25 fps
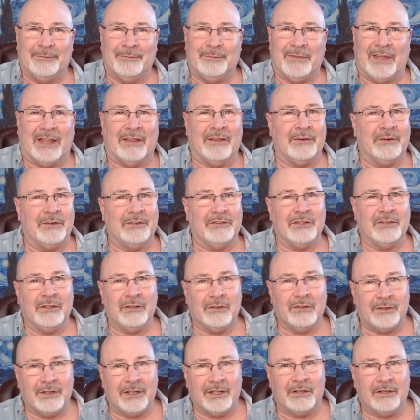Now, there is a
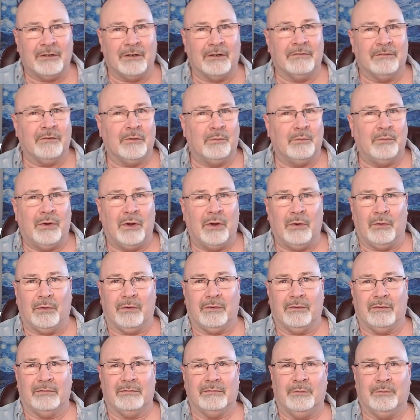learning curve for
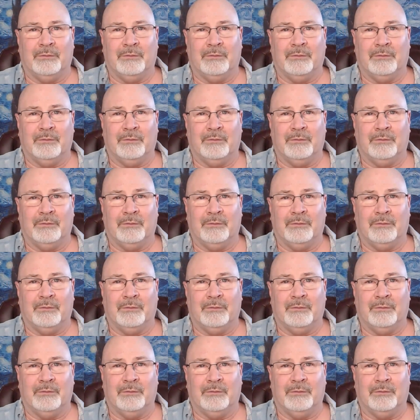both,